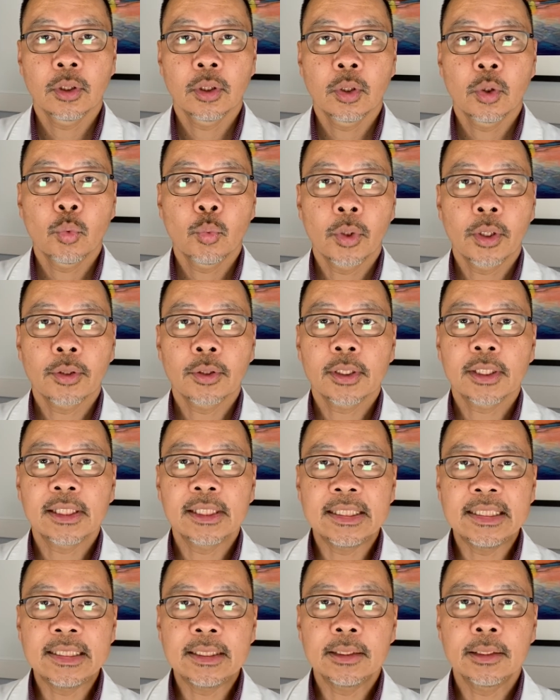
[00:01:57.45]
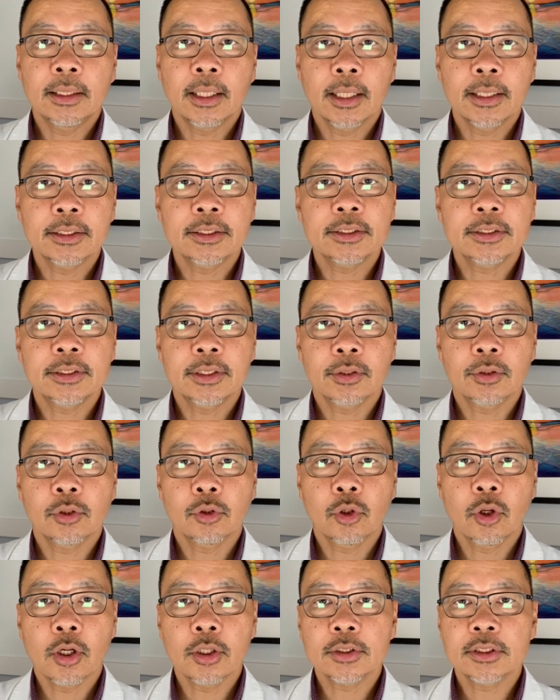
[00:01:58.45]
Wear a clean, non-sterile
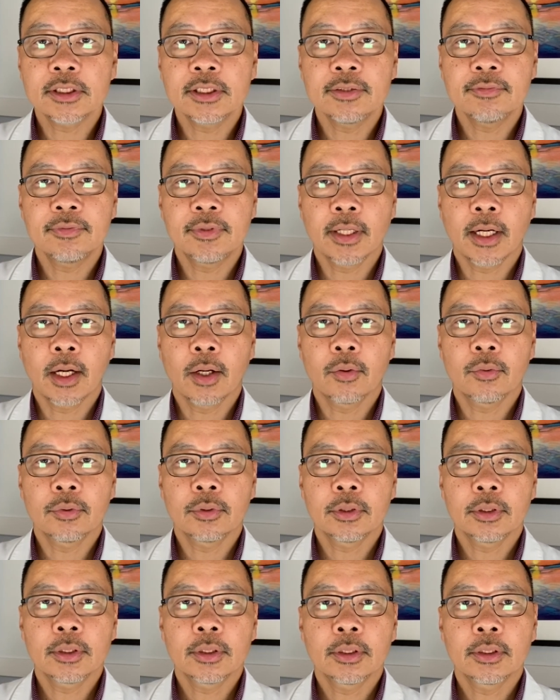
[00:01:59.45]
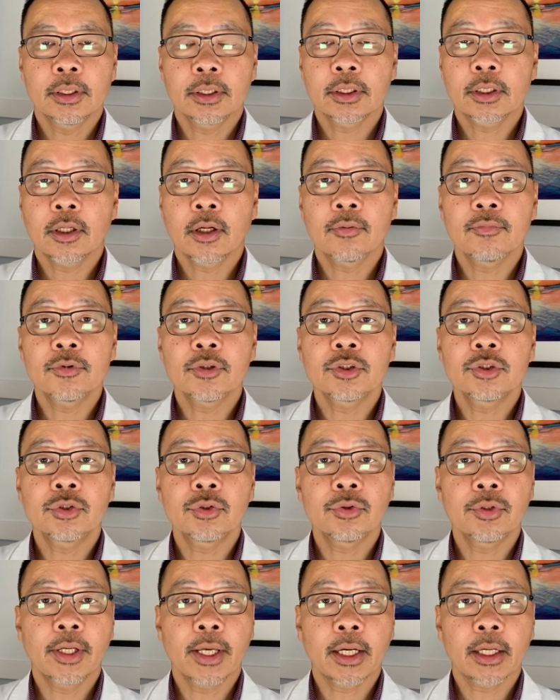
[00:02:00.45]
long-sleeve gown that covers your
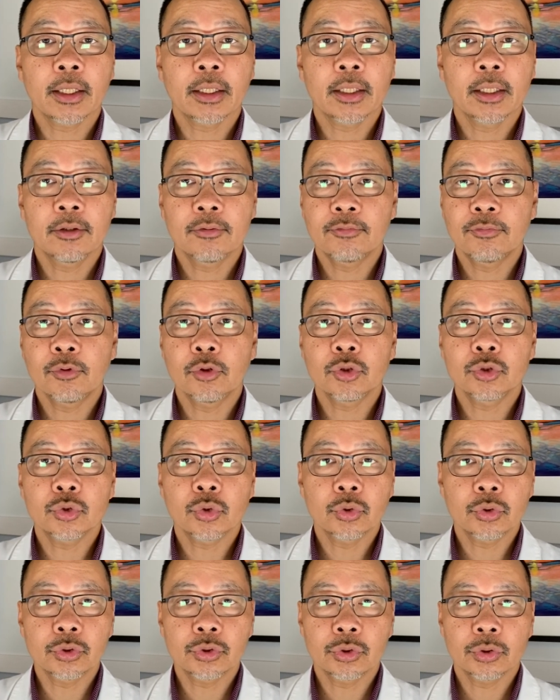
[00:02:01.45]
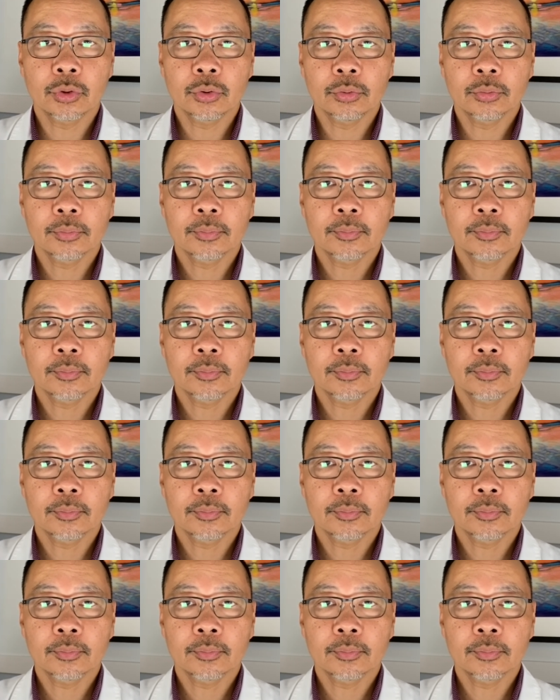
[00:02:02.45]
neck and full torso.